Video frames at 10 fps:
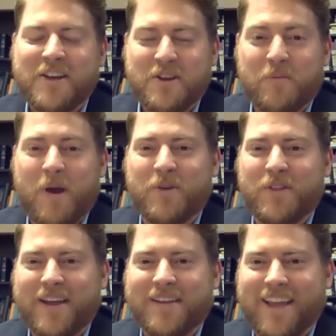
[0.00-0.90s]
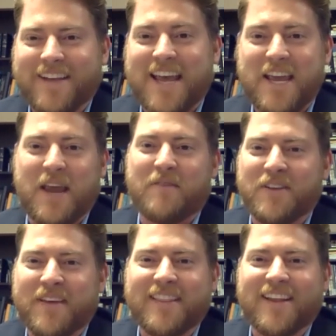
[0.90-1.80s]
You remember they take
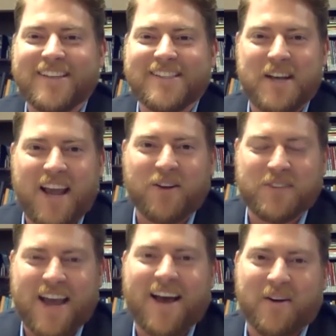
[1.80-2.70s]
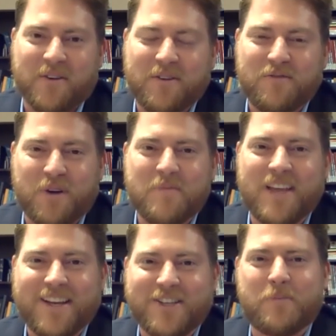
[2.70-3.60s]
everything that isn't nailed down from
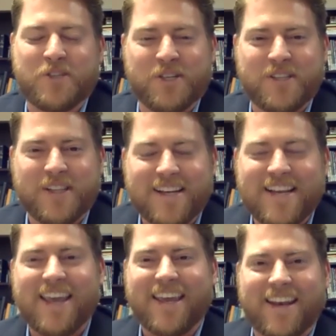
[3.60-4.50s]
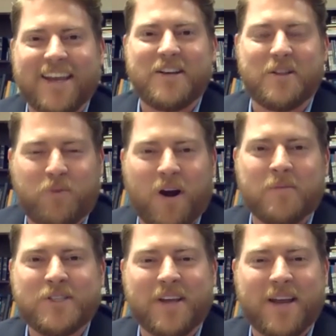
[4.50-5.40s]
the Egyptians and they take it into the
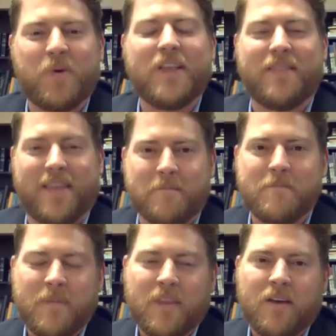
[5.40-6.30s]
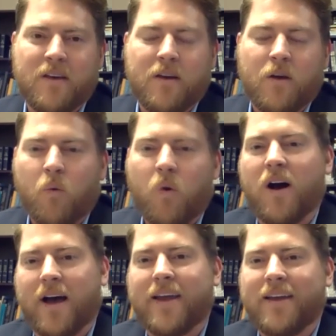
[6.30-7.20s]
promised land with them.
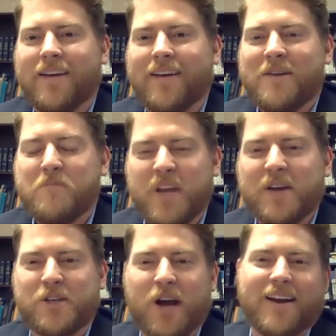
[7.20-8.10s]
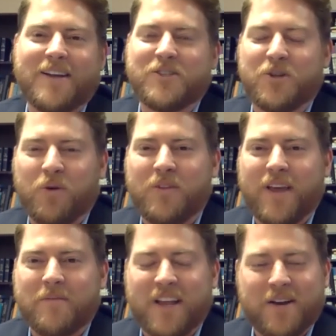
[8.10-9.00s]
Why? Because God has told
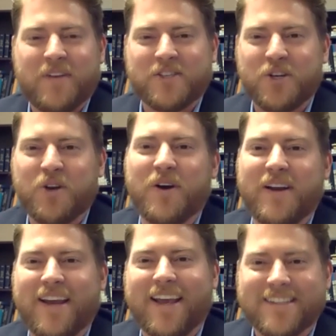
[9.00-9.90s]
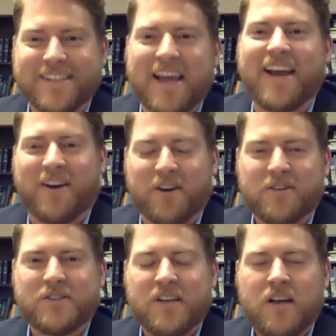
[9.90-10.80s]
them that if it's good, it's
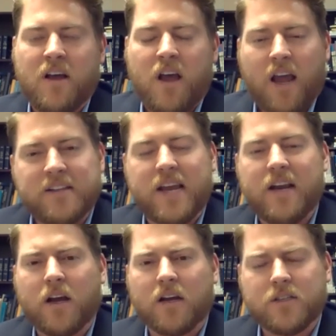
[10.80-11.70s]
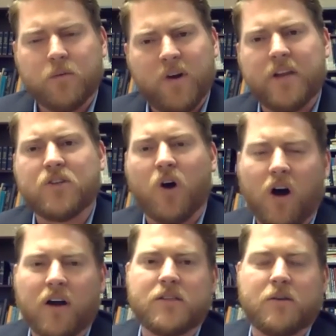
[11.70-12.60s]
theirs. And St. Augustine, when he
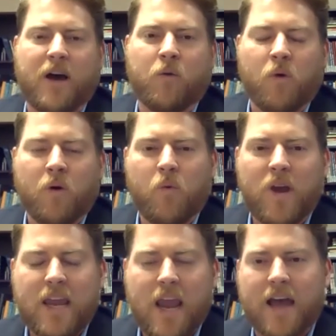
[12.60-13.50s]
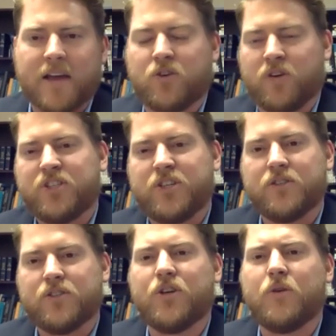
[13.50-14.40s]
talks about what we as
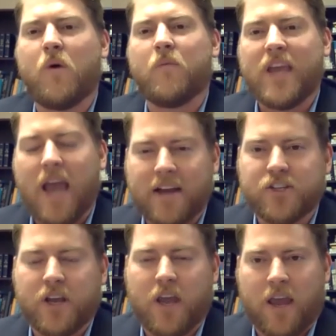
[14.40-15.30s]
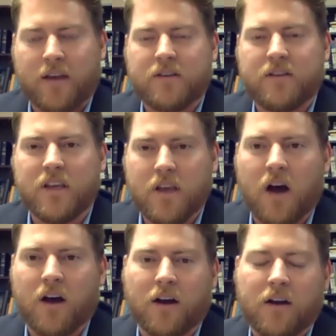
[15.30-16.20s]
Christians do when we educate the
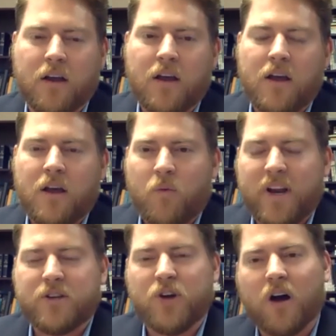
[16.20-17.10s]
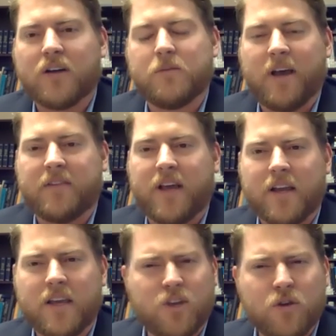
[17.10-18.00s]
young, when he talks about that,
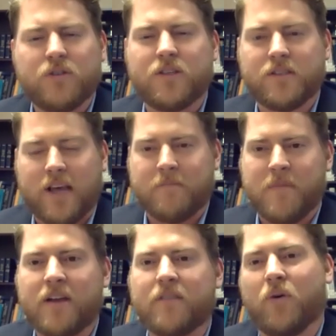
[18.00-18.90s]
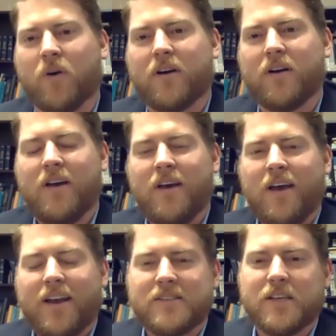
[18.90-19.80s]
he uses that metaphor.
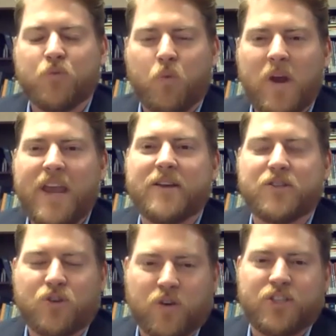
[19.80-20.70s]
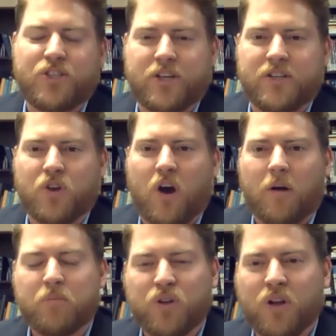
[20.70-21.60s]
He says, we as Christians
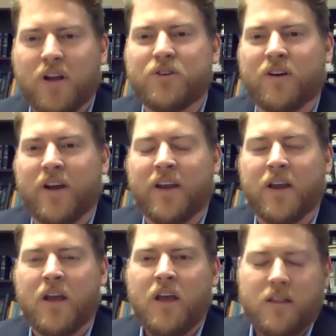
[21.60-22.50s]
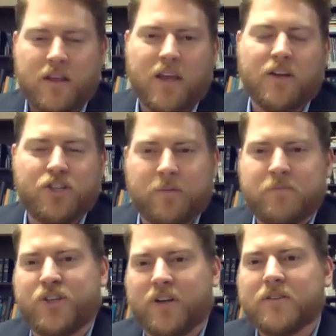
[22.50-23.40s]
are plundering the
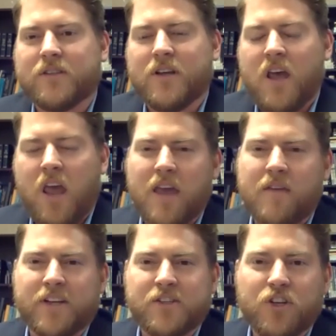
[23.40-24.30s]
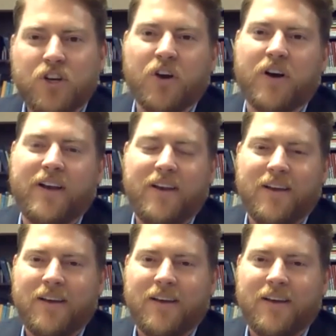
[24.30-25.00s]
Egyptians. If it's good,